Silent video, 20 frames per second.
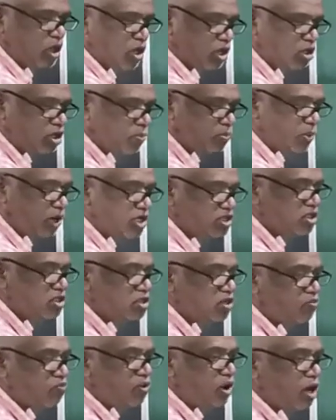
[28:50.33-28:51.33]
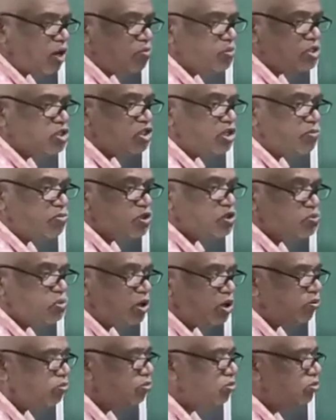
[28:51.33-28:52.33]
The process of formation of the
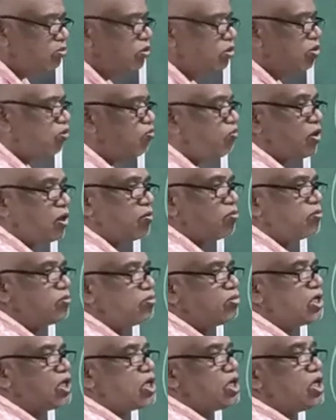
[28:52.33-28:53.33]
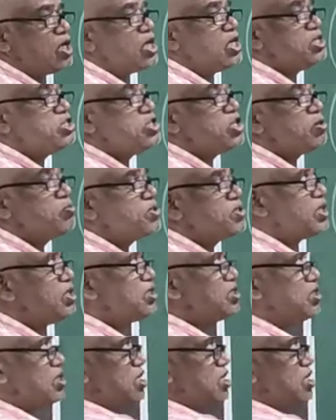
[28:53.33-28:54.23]
sperm from genesis